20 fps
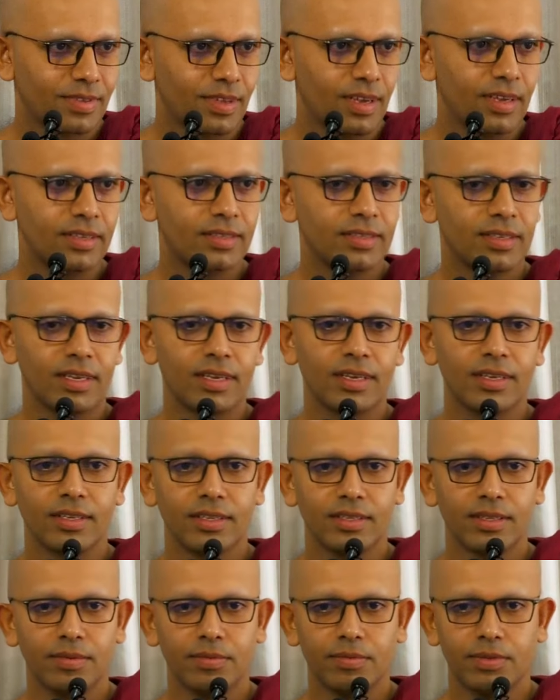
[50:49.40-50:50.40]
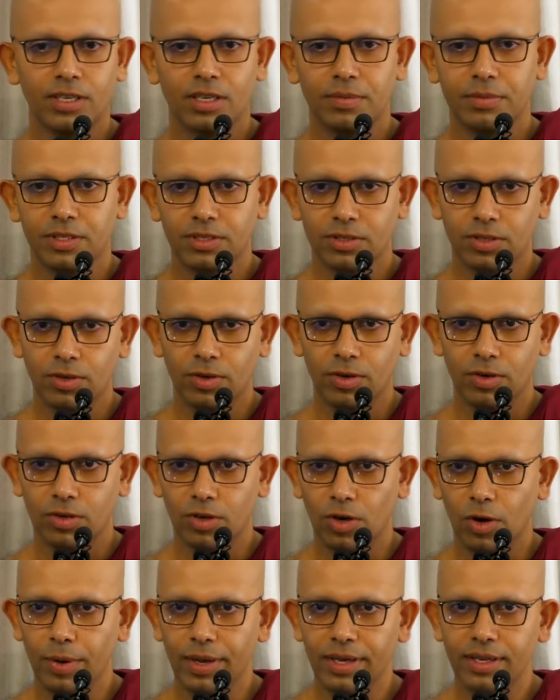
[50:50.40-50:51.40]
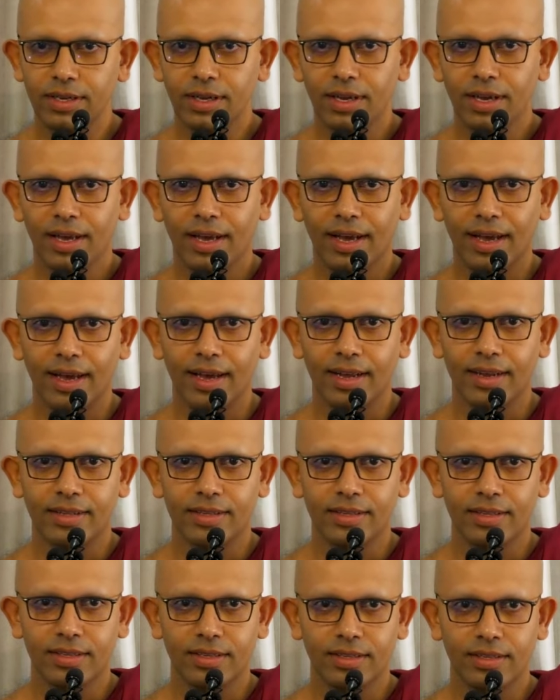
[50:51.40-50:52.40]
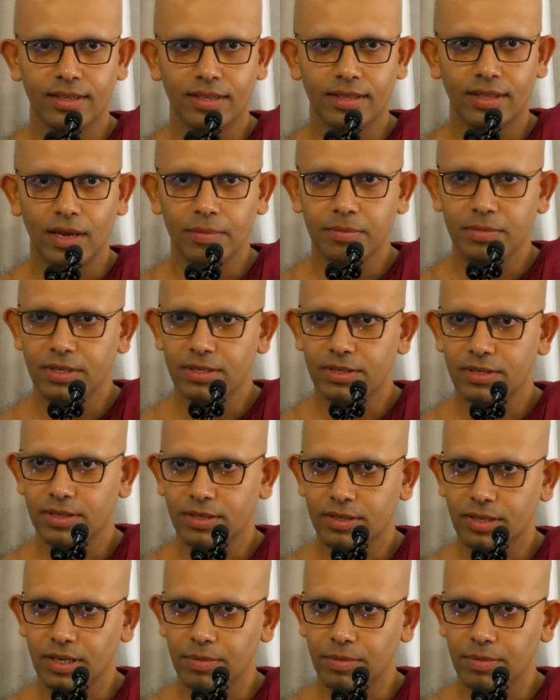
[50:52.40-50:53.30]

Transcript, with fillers: Right? Say the sermon's ongoing and the Dhamma is